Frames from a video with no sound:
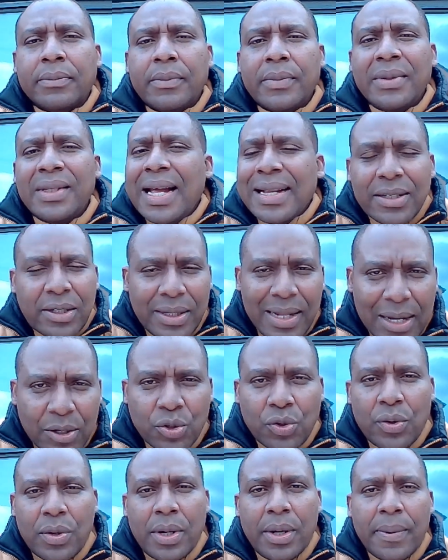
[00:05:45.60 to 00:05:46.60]
That's
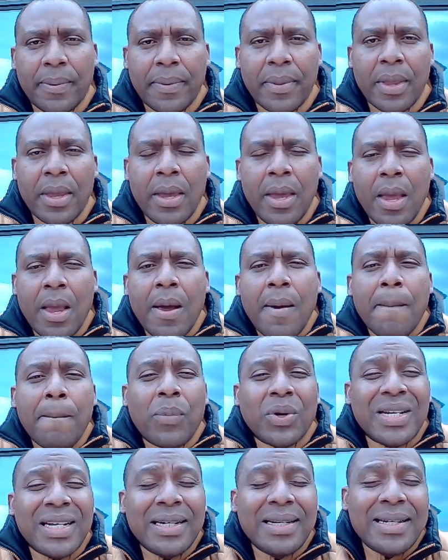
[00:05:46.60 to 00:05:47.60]
natural.
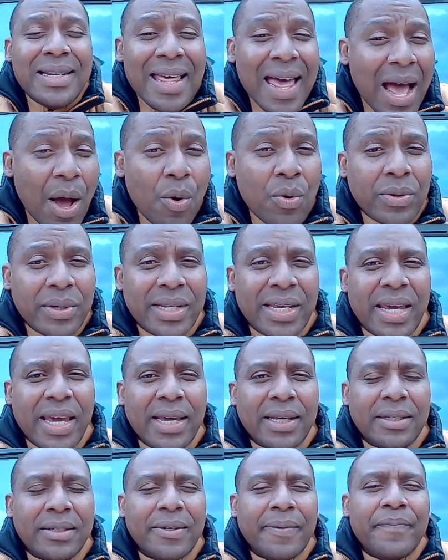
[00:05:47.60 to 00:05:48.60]
But in their own
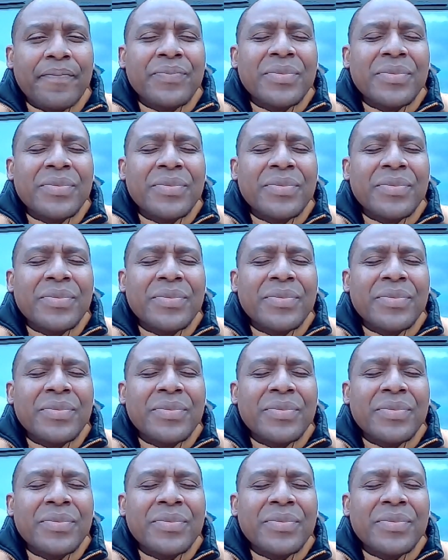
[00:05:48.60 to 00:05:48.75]
case,